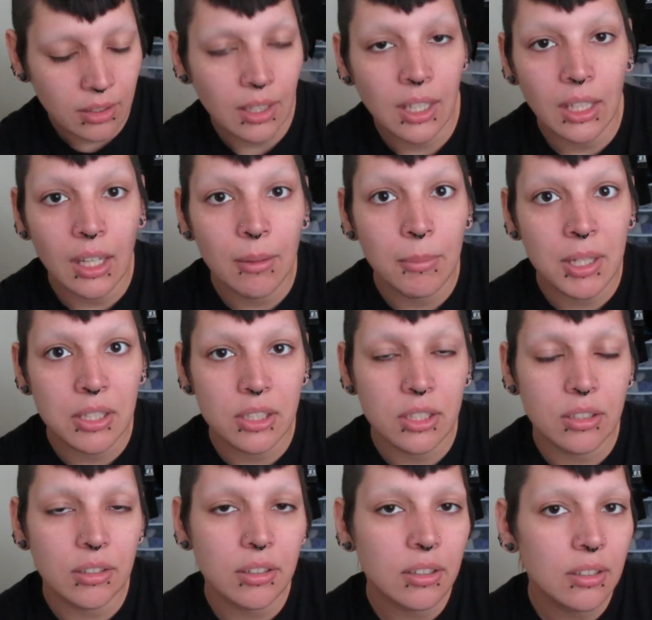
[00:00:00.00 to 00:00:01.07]
Like I
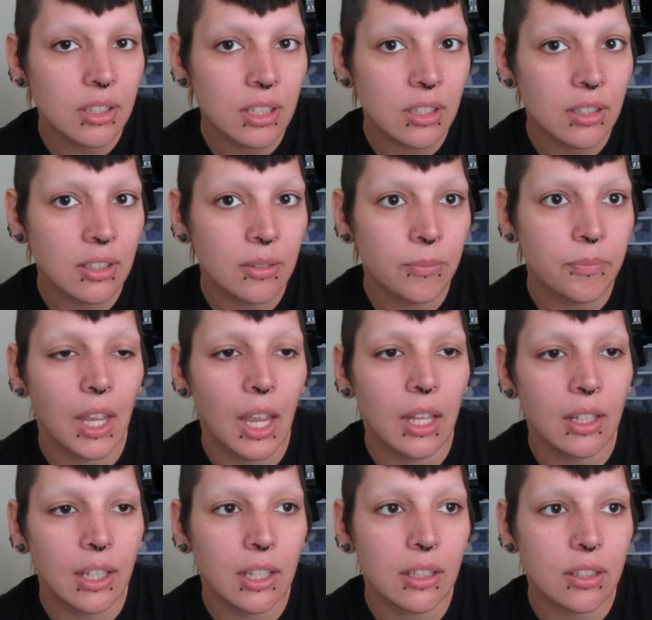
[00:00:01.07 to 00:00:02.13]
mentioned earlier, I
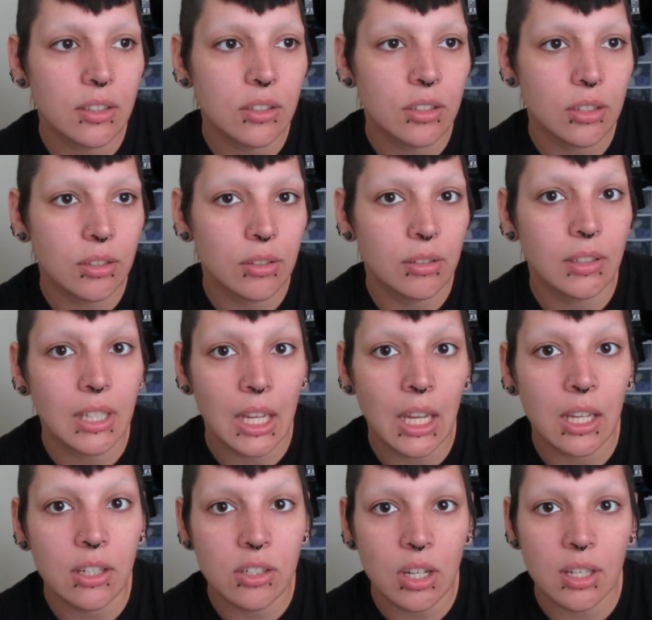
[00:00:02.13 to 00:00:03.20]
like to do
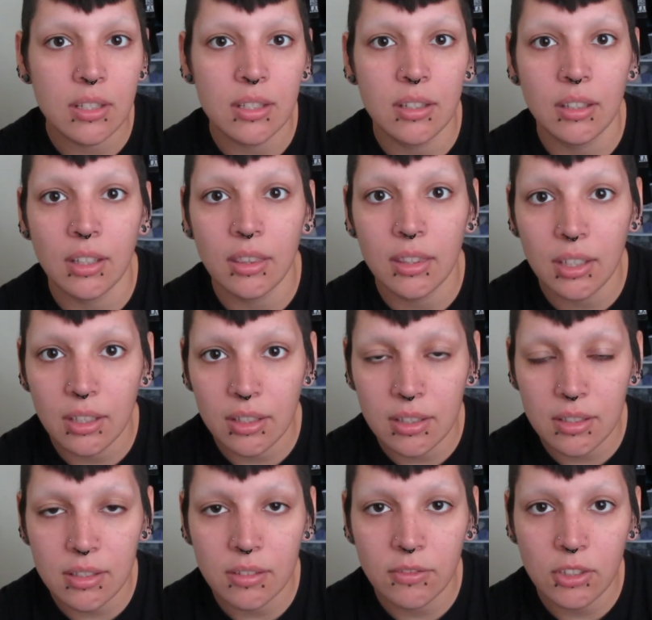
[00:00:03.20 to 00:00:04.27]
gauge as in the
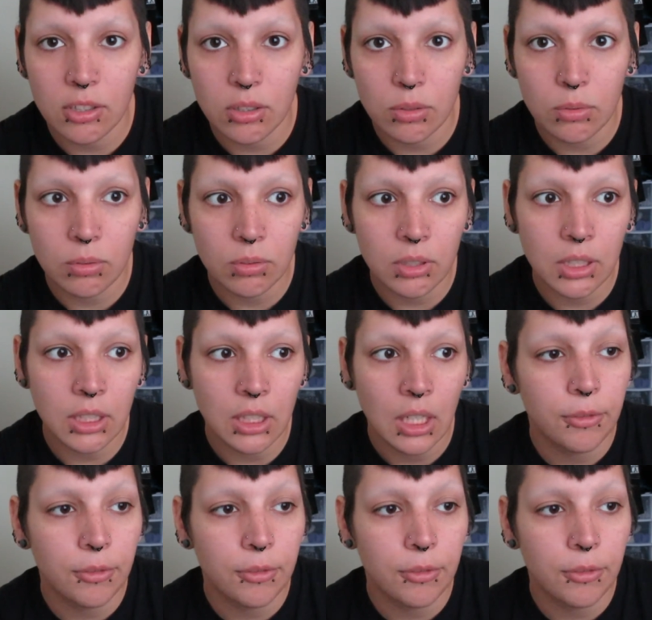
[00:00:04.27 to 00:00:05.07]
thickness of the jewelry,